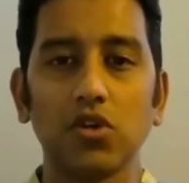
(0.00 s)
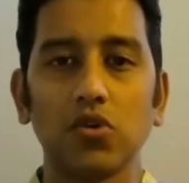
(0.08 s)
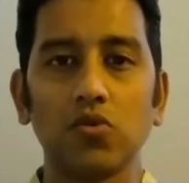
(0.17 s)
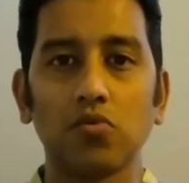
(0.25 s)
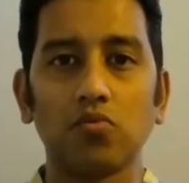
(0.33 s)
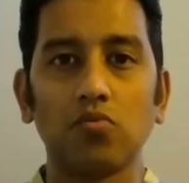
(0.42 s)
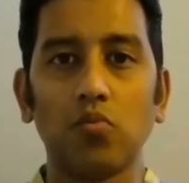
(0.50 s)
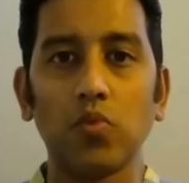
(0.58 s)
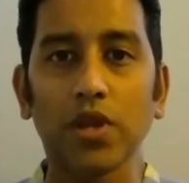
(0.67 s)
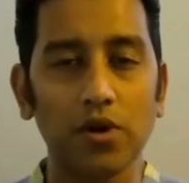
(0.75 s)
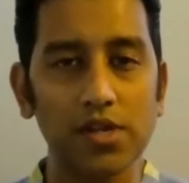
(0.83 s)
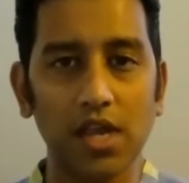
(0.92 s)
so
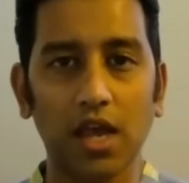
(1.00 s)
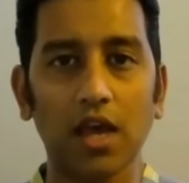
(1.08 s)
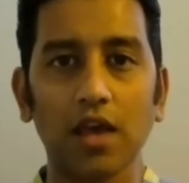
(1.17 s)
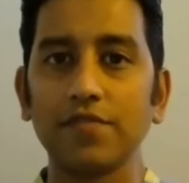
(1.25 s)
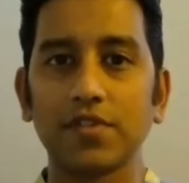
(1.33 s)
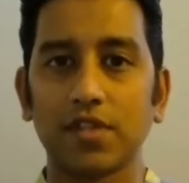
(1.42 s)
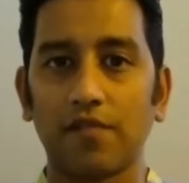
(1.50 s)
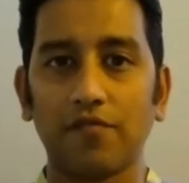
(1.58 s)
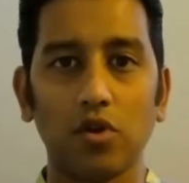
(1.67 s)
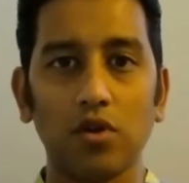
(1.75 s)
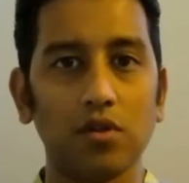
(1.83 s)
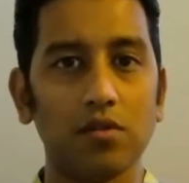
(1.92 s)
we already have
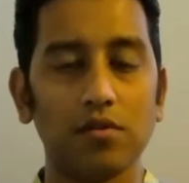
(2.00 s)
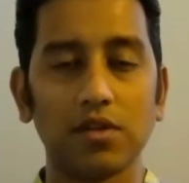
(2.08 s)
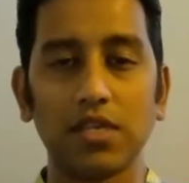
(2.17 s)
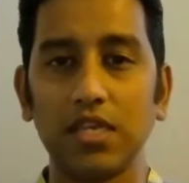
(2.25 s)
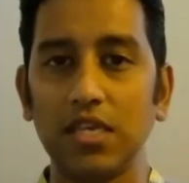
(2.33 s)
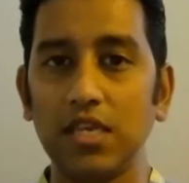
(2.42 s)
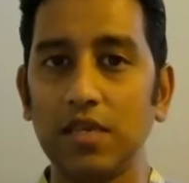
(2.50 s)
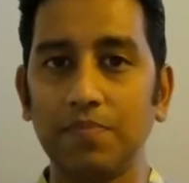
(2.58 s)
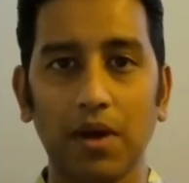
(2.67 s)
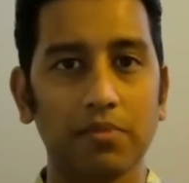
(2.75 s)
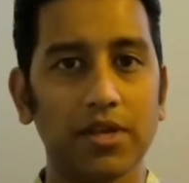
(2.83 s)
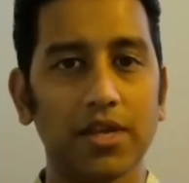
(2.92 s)
several
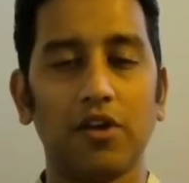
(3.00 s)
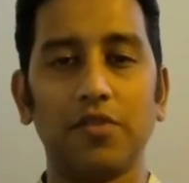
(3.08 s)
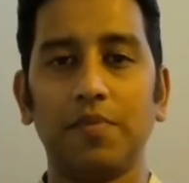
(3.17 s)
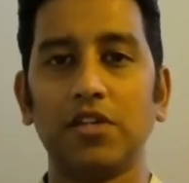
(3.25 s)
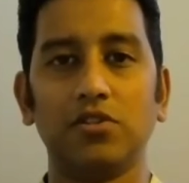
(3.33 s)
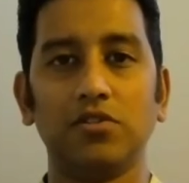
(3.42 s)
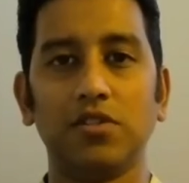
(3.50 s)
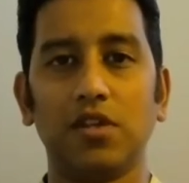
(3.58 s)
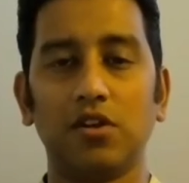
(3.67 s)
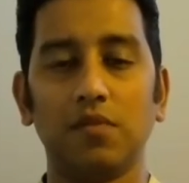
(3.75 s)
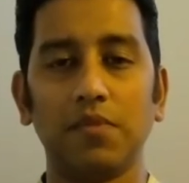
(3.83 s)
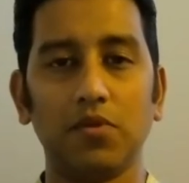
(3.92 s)
key public health measures
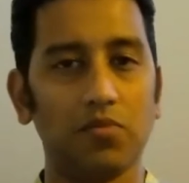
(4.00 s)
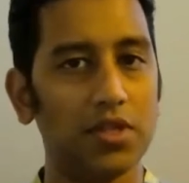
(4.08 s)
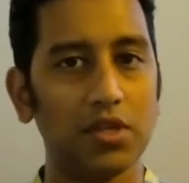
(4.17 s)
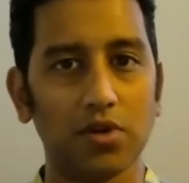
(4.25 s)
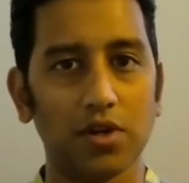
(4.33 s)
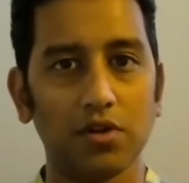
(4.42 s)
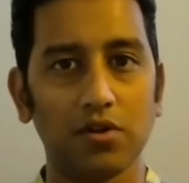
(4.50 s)
that are going to be really